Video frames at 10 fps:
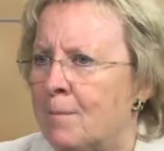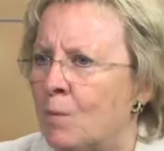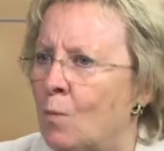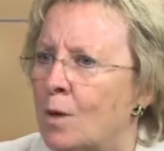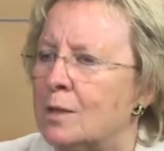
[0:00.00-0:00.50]

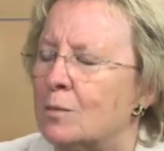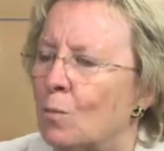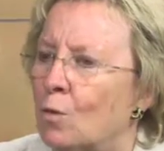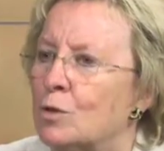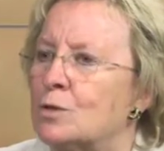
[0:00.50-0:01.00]
What
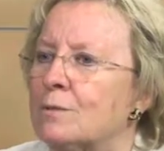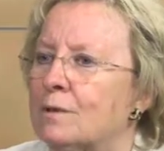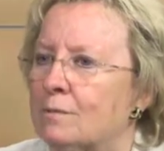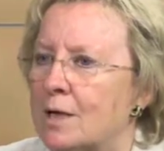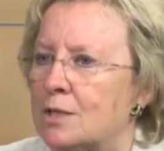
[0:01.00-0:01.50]
words of
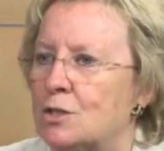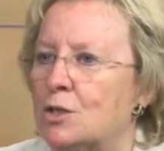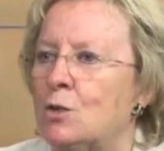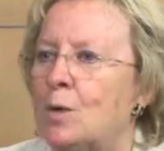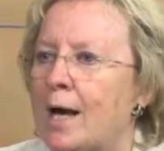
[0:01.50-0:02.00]
advice do
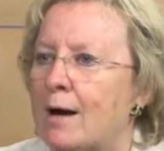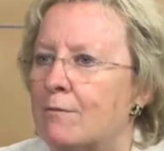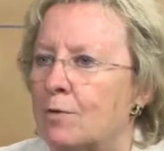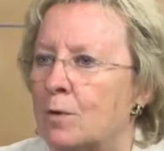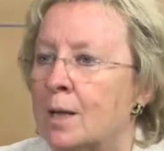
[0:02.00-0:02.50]
you have
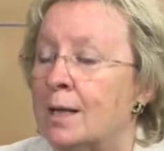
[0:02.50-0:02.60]
for